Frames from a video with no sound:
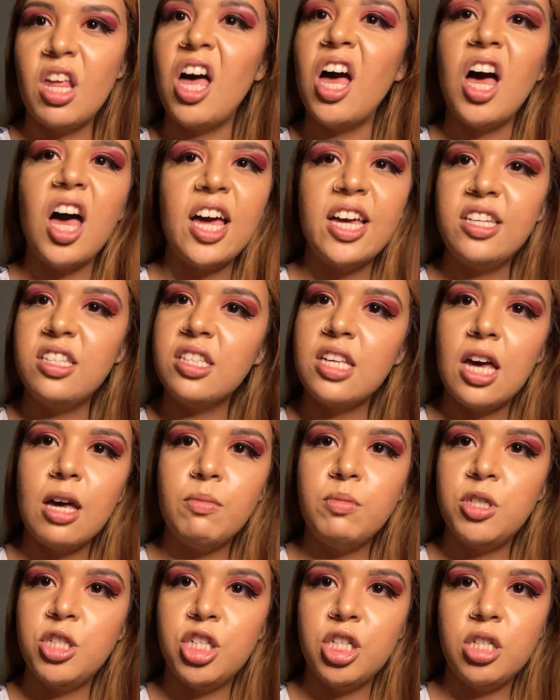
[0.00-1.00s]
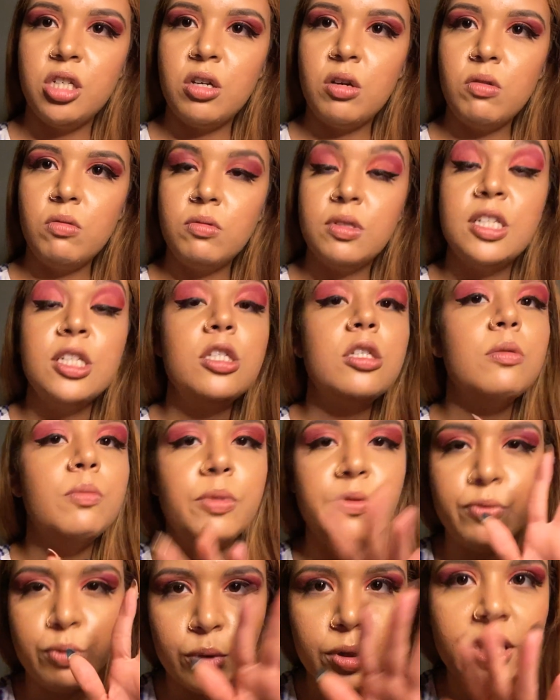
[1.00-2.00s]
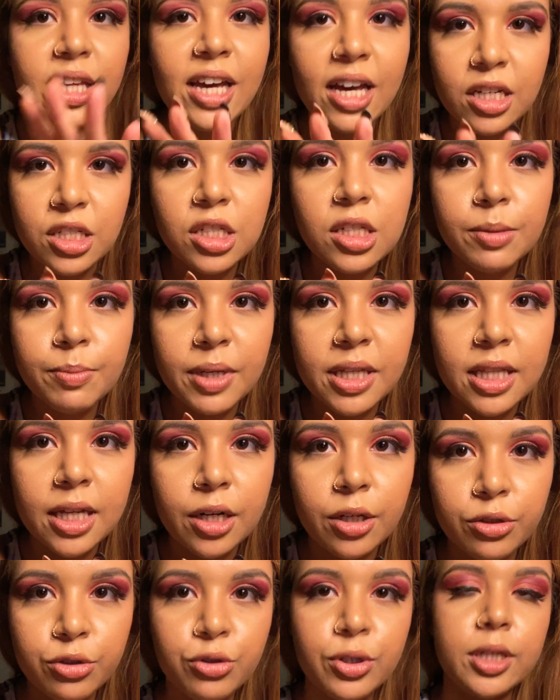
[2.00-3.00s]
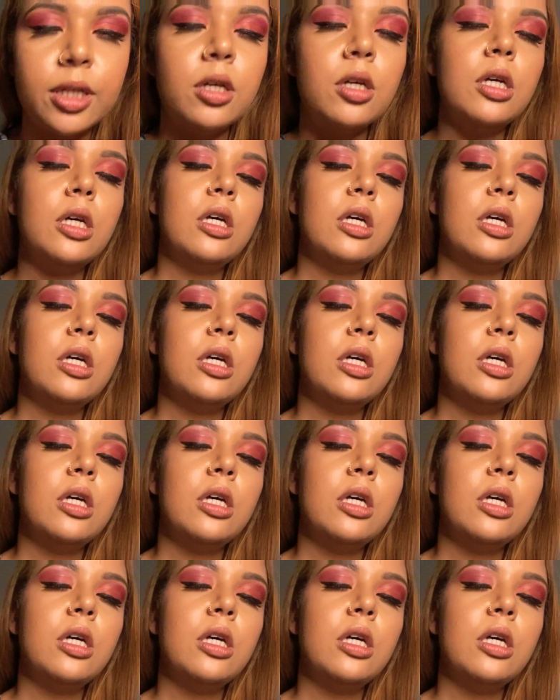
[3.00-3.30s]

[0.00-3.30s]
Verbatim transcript: A iced cappuccino. This is before they actually made that a drink.